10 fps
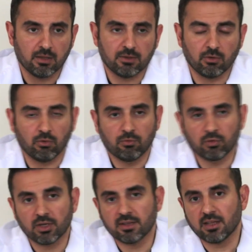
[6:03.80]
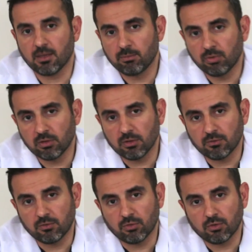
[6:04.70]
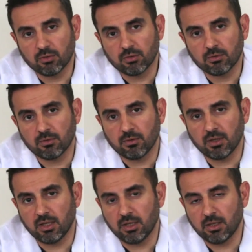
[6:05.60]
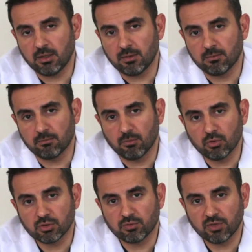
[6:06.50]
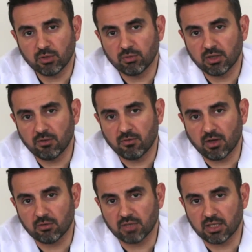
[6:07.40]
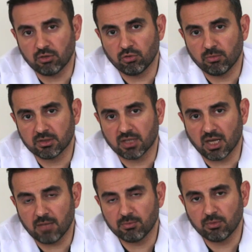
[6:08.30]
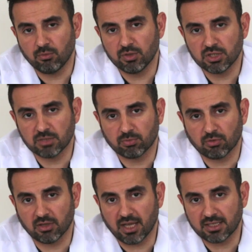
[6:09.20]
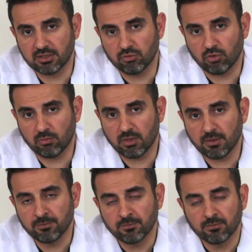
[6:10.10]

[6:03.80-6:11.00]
So, for example, for the most frequently found adenoma type, which is prolactinoma,